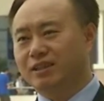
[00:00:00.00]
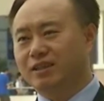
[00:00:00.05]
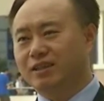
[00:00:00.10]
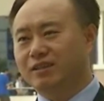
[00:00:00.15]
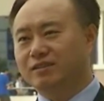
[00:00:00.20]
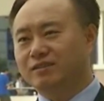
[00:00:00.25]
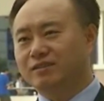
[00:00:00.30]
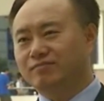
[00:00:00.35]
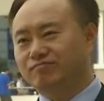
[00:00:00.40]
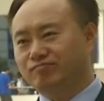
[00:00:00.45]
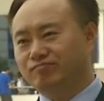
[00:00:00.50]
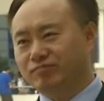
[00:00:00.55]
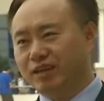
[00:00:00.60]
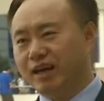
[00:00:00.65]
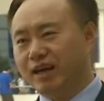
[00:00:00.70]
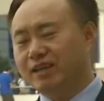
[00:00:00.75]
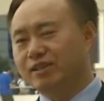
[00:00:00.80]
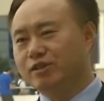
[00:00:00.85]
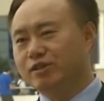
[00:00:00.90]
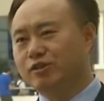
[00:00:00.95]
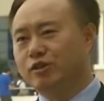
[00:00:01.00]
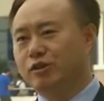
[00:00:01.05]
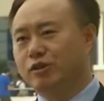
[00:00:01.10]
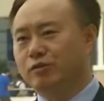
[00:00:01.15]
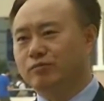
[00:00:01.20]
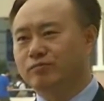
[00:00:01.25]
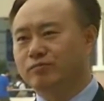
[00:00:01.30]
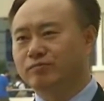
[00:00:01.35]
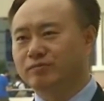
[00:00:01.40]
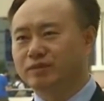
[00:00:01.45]
Um, I think
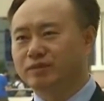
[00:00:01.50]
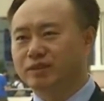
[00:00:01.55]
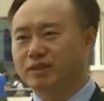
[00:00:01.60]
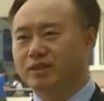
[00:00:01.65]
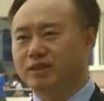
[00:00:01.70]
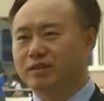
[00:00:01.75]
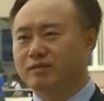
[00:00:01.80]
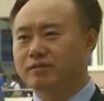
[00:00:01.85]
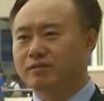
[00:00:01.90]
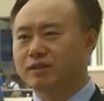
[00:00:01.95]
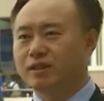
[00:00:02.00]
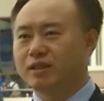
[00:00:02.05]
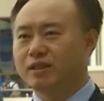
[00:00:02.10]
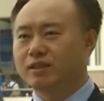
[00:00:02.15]
so, you know.